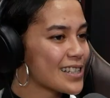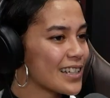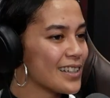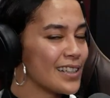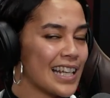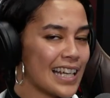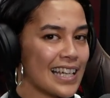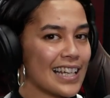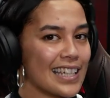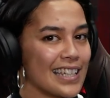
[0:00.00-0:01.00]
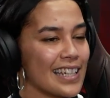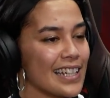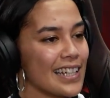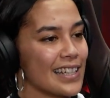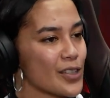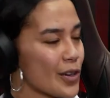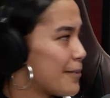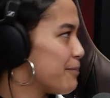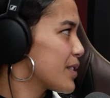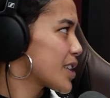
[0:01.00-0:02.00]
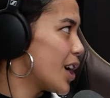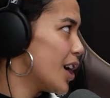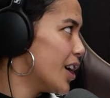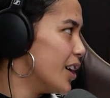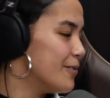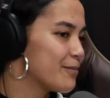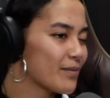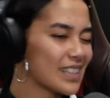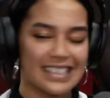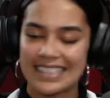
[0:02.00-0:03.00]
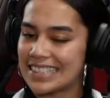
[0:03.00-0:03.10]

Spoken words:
still illegally stream. So.